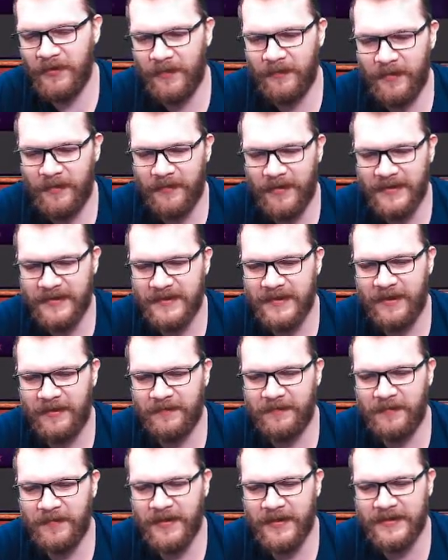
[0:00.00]
them in myself
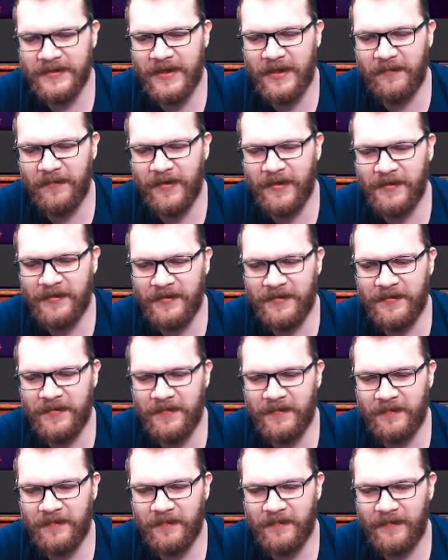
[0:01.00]
because they weren't
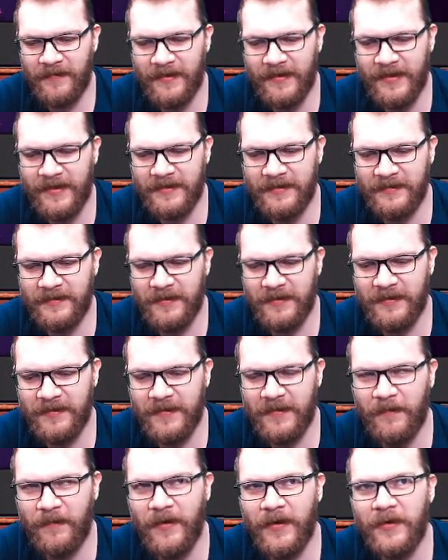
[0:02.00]

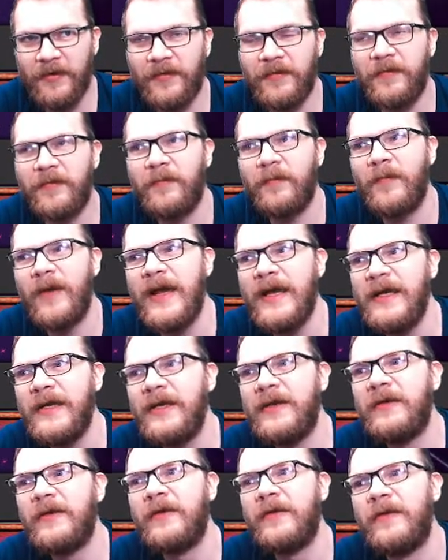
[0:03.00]
they weren't
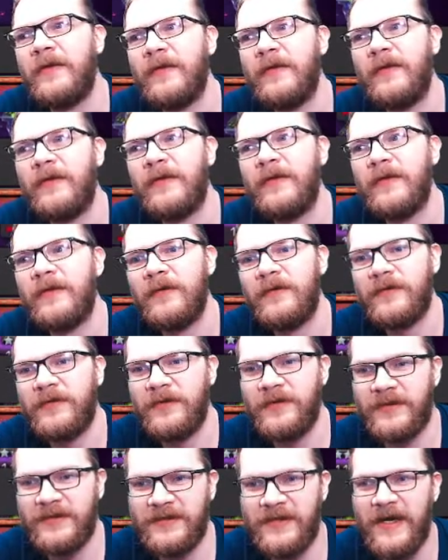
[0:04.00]
made
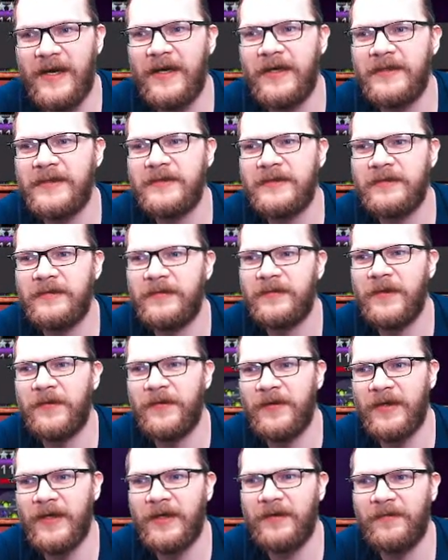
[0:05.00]
to size. They
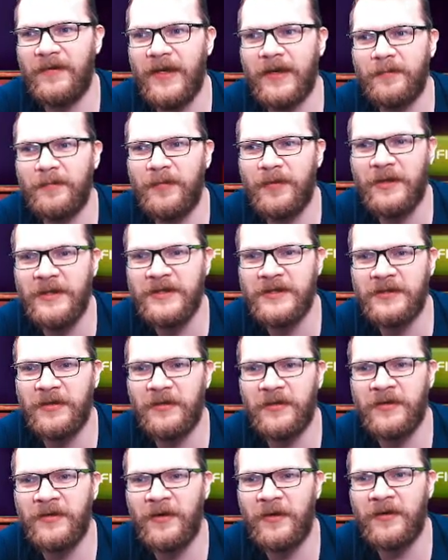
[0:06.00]
were kind of like
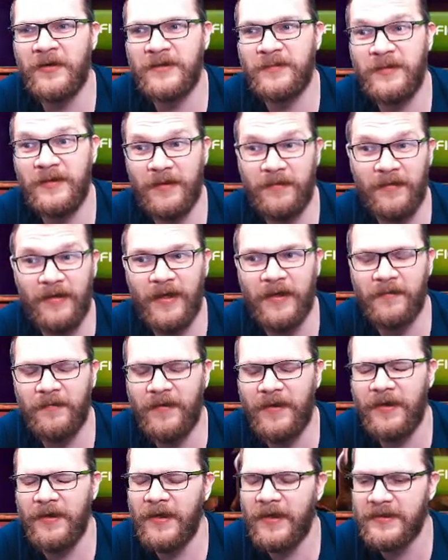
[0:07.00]
pre-stock doors, but they were like
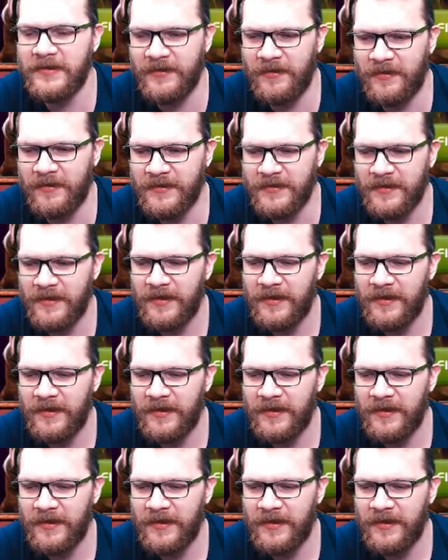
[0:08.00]
very nice doors.